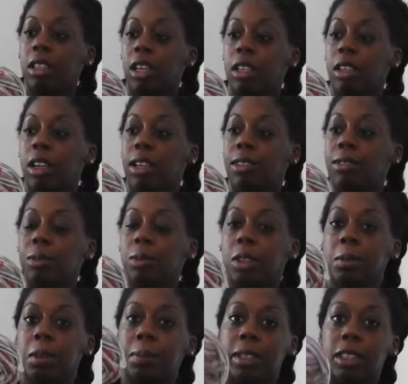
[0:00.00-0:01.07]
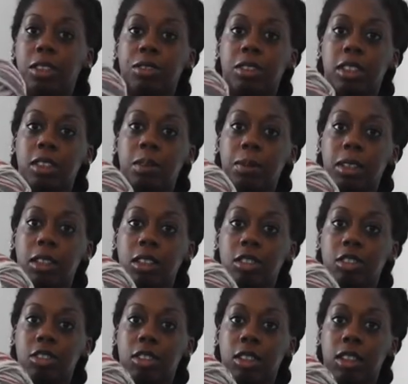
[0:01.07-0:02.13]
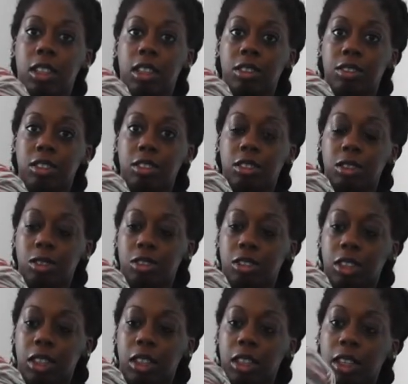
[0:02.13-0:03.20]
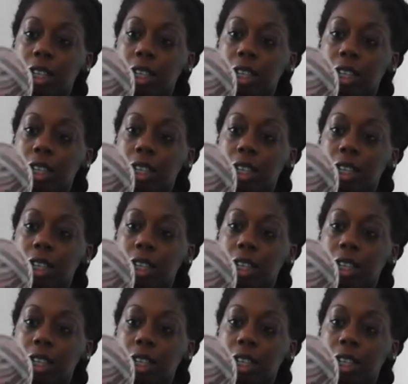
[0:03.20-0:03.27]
I got for one of my best friends because she loves to crochet,